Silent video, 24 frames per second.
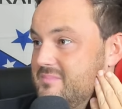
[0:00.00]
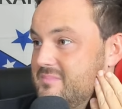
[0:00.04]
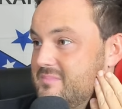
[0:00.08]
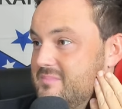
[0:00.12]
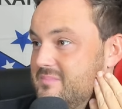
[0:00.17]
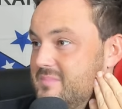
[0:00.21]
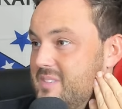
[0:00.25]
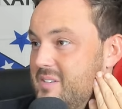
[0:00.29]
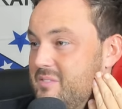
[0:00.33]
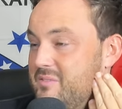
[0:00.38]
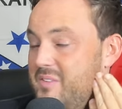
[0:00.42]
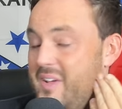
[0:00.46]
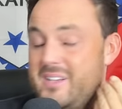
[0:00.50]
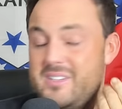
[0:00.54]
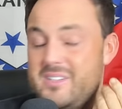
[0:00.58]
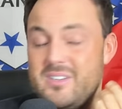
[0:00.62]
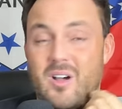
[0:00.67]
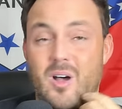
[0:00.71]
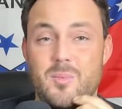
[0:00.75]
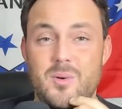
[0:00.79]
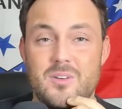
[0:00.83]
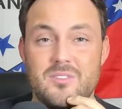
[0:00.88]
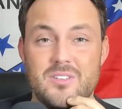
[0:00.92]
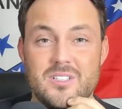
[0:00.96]
In fact,
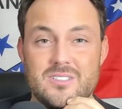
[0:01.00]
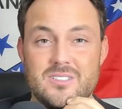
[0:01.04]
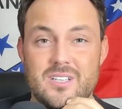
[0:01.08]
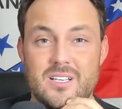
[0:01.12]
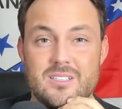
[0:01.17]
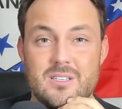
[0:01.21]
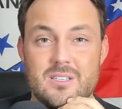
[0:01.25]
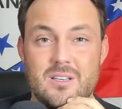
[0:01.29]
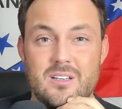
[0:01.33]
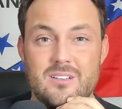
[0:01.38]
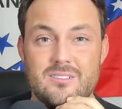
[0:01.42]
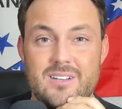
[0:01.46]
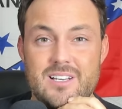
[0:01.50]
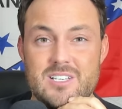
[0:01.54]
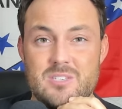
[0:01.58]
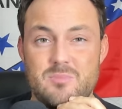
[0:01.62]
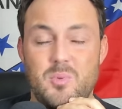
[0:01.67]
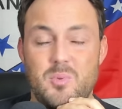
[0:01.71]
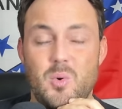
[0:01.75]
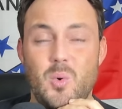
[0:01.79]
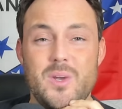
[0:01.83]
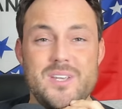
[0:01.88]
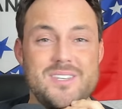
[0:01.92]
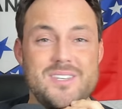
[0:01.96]
Auburn looked like the less
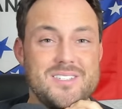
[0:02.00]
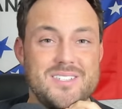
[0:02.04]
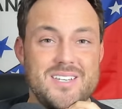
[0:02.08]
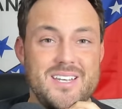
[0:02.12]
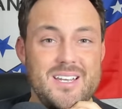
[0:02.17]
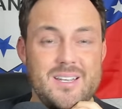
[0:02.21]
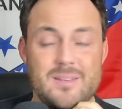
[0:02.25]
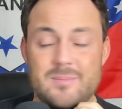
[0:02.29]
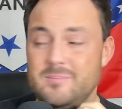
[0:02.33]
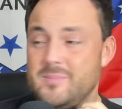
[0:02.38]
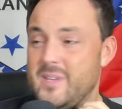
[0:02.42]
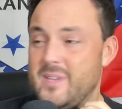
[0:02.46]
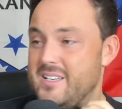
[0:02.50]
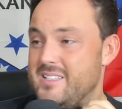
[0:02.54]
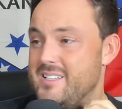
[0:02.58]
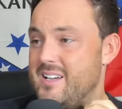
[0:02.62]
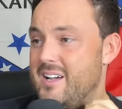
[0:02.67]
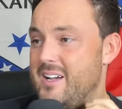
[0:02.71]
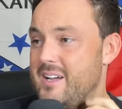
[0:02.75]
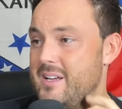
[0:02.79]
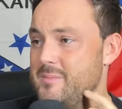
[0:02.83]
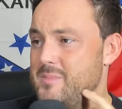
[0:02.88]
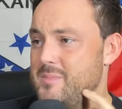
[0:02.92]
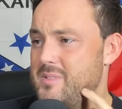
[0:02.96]
poised team at
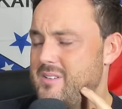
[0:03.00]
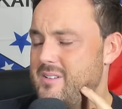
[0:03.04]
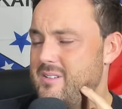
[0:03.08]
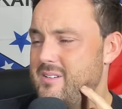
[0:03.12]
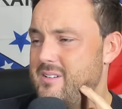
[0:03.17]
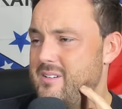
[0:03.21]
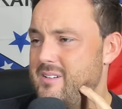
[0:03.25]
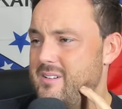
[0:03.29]
times.